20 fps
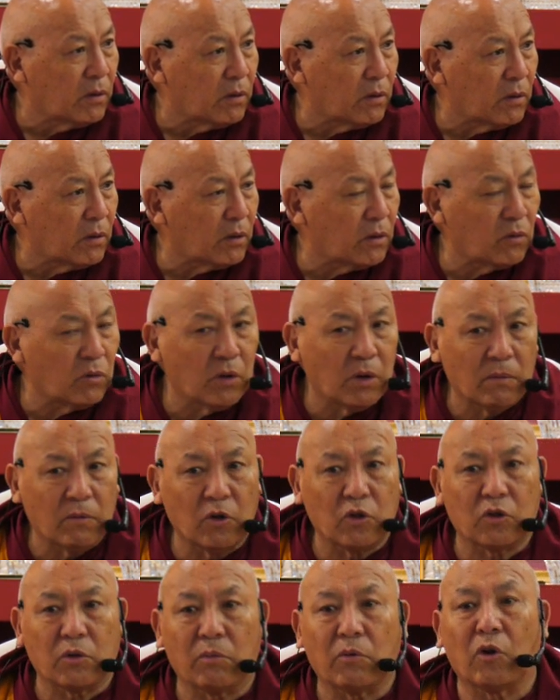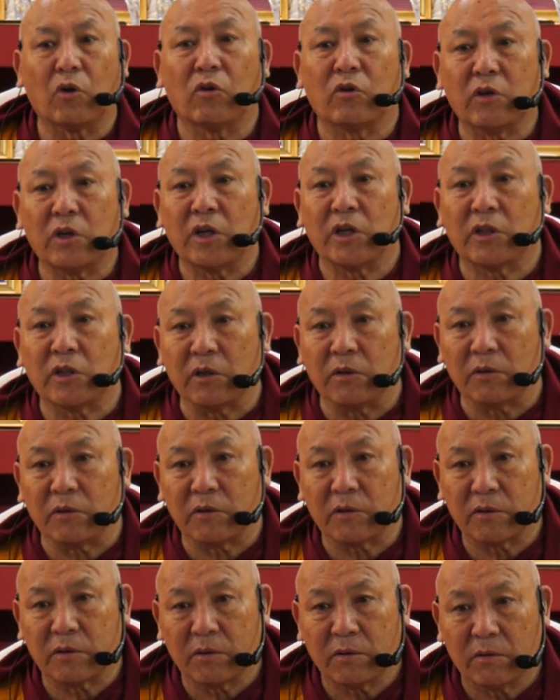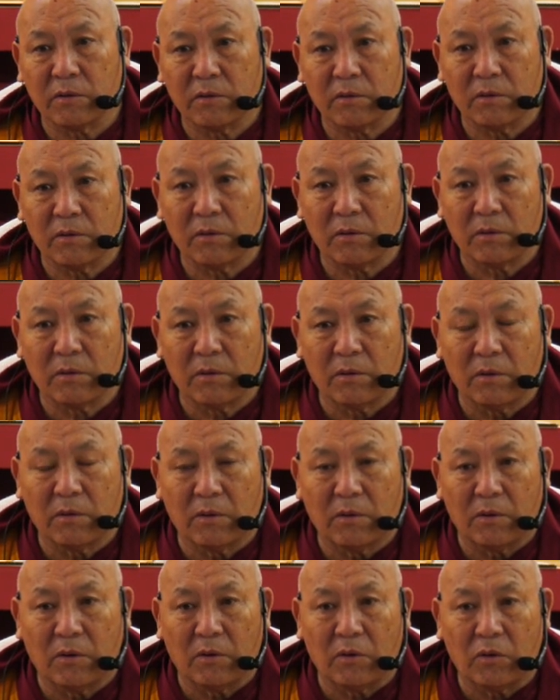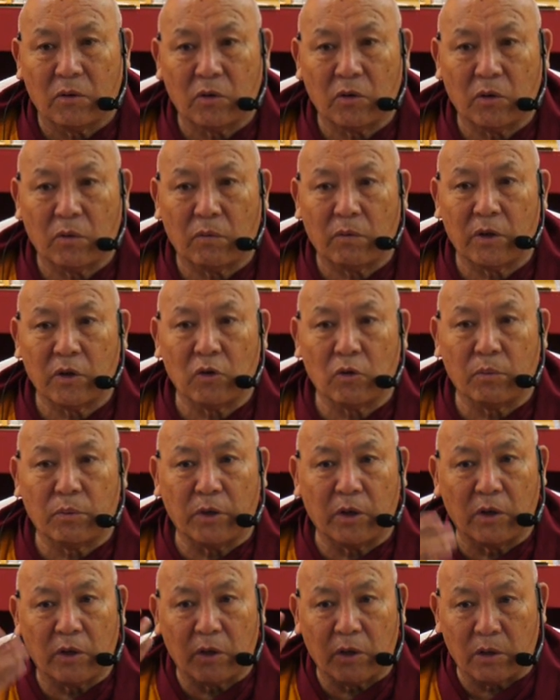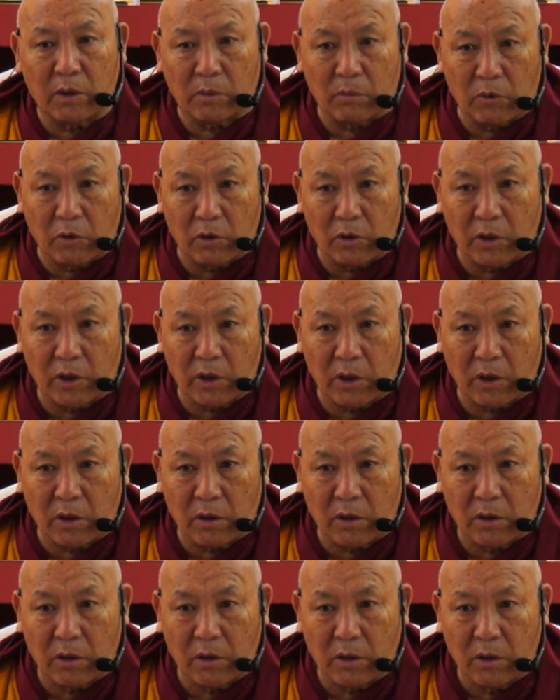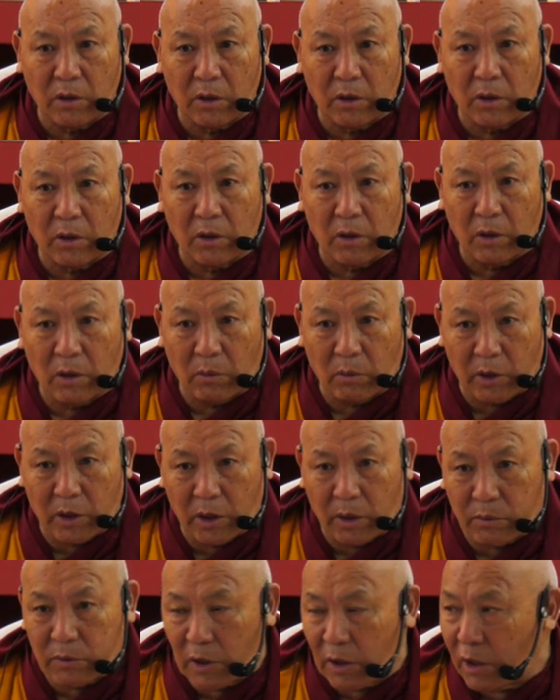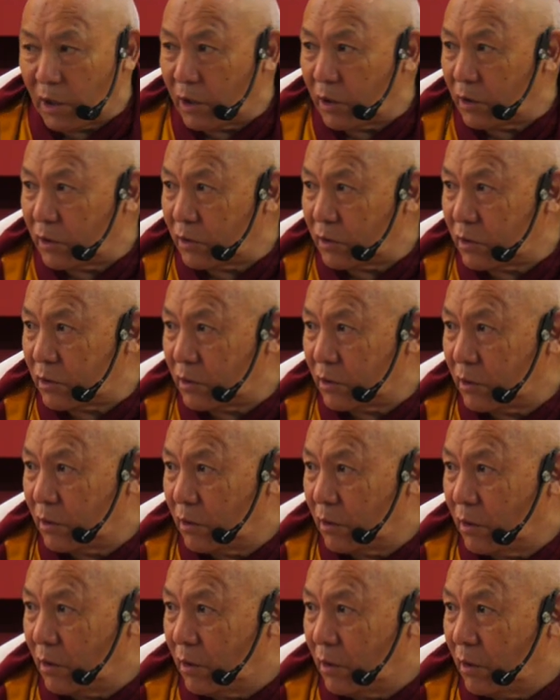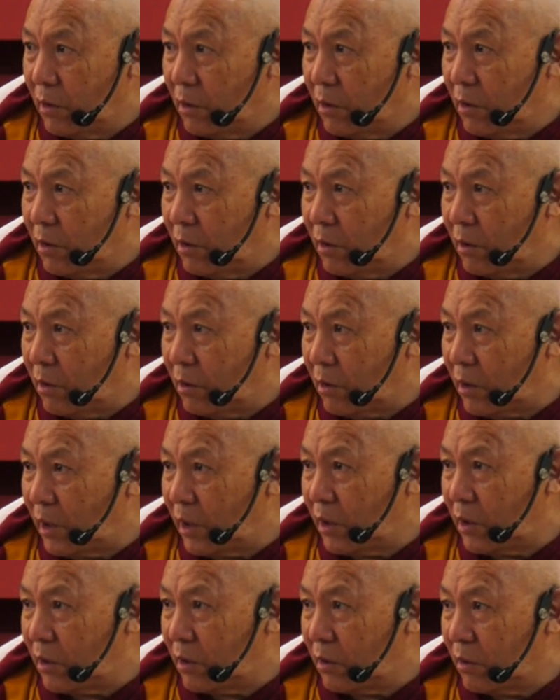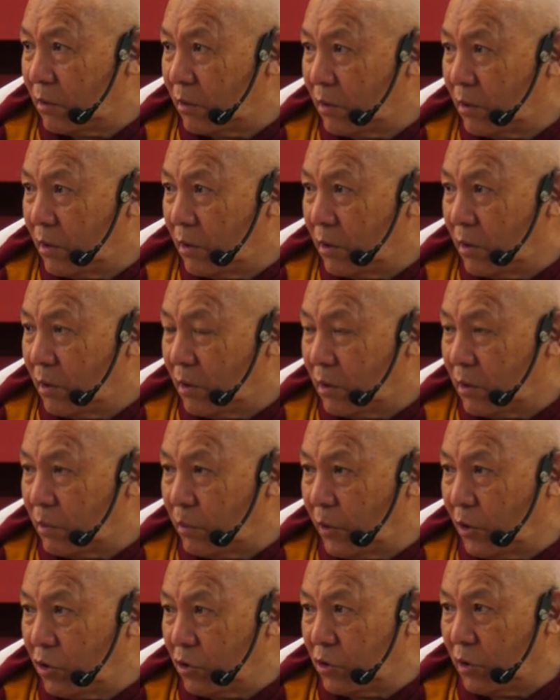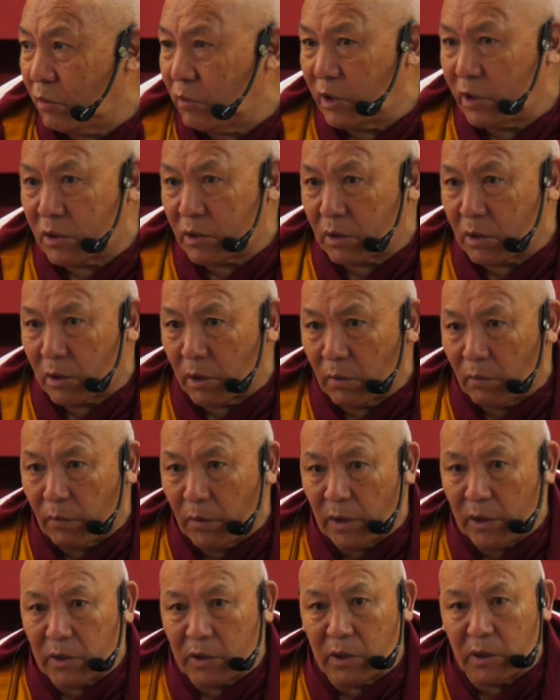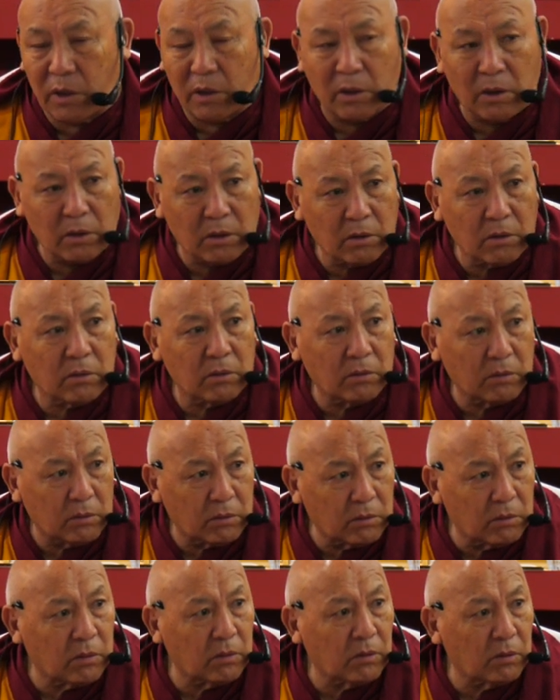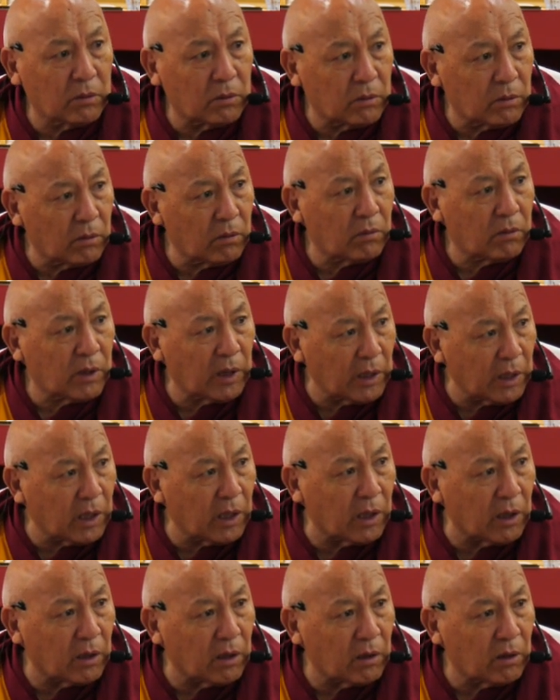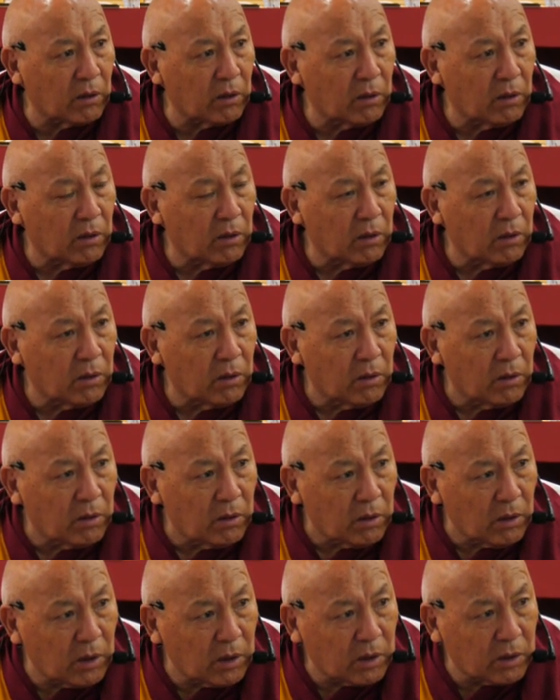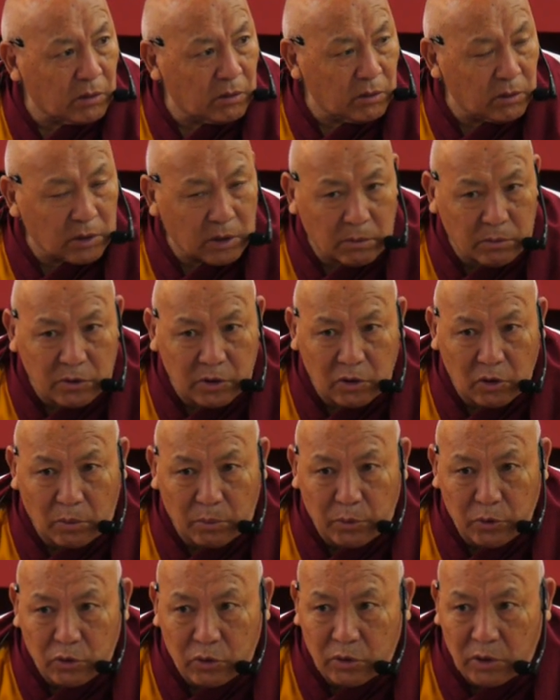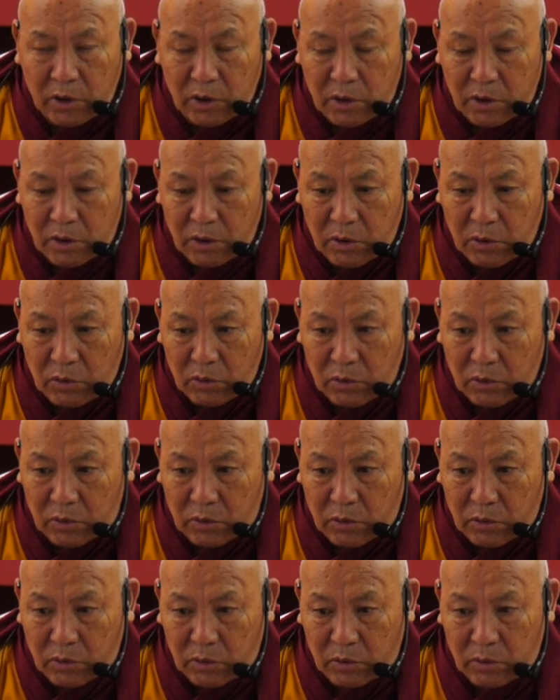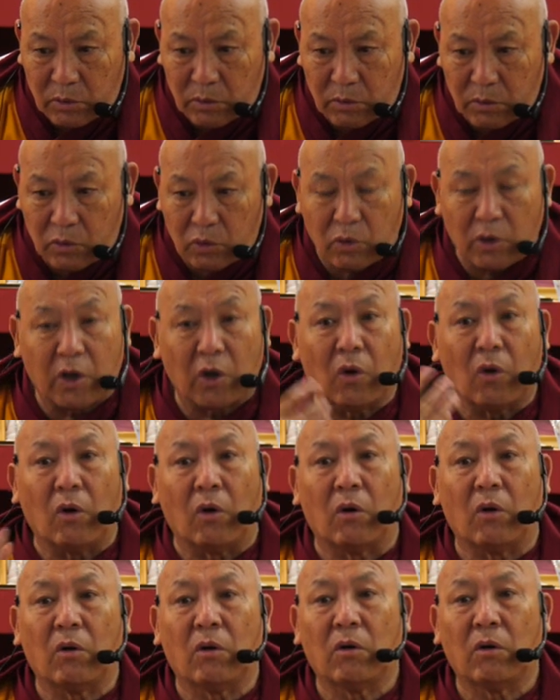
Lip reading: And you have a lot of contradictions. You have one opinion in the morning, one after lunch, right? Because of this conflicting thinking, it gives an opportunity you to grow.